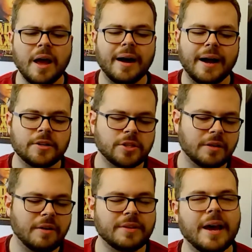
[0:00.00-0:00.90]
I also
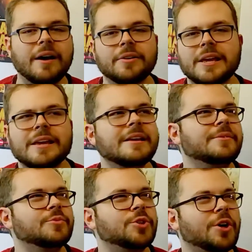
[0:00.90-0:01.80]
loved how
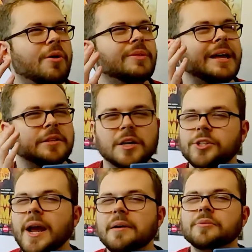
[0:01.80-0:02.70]
he showed that Dutch
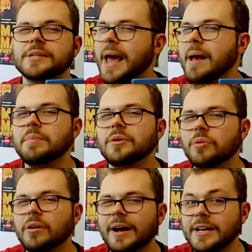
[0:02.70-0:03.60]
angles can be
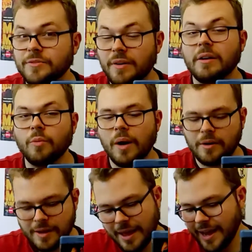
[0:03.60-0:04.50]
utilized very
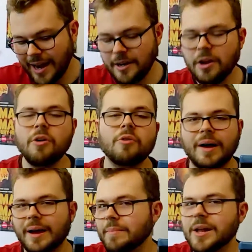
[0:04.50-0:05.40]
well. I know
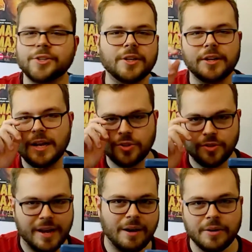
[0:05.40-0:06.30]
I mentioned in
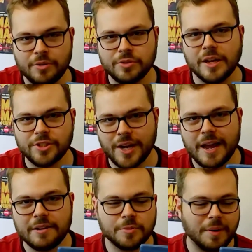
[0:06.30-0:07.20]
Yesterday how he used Dutch
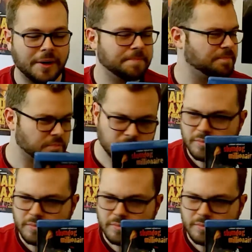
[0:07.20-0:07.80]
angles, but